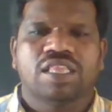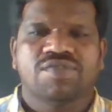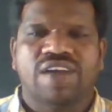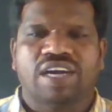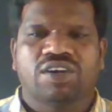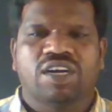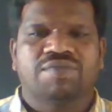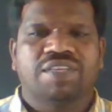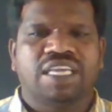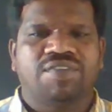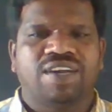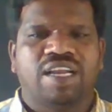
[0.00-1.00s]
factor of the
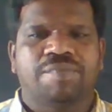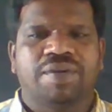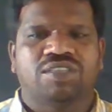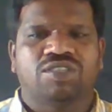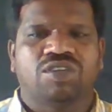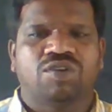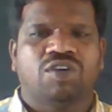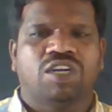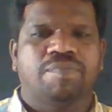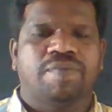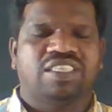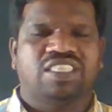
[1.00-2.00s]
given number is equal to
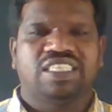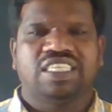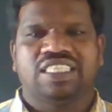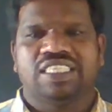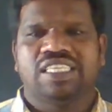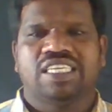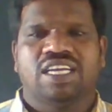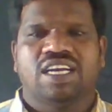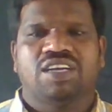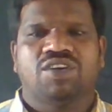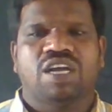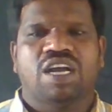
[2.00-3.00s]
percentage d,
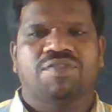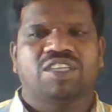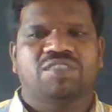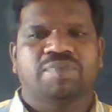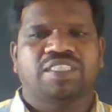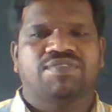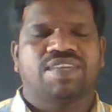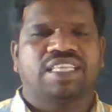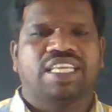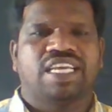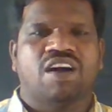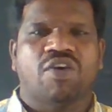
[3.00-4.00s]
and we have to specify
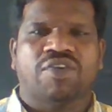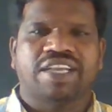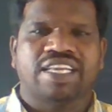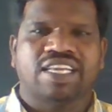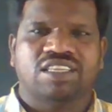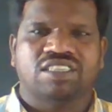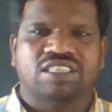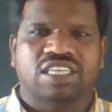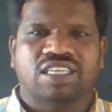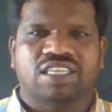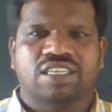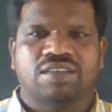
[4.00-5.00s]
the of the else set.
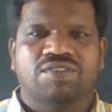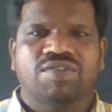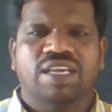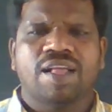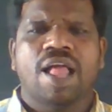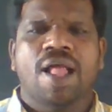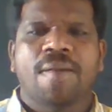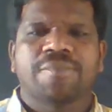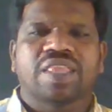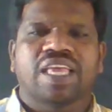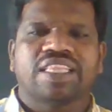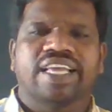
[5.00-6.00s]
Okay,
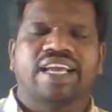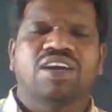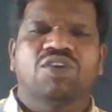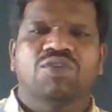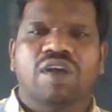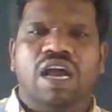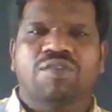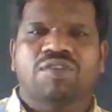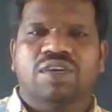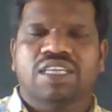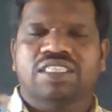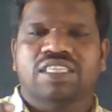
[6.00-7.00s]
then we have to
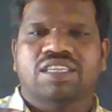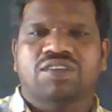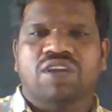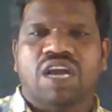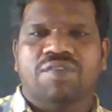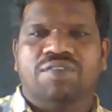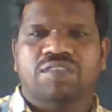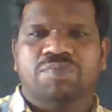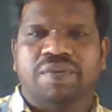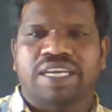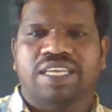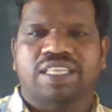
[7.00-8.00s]

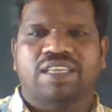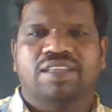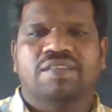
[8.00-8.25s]
print the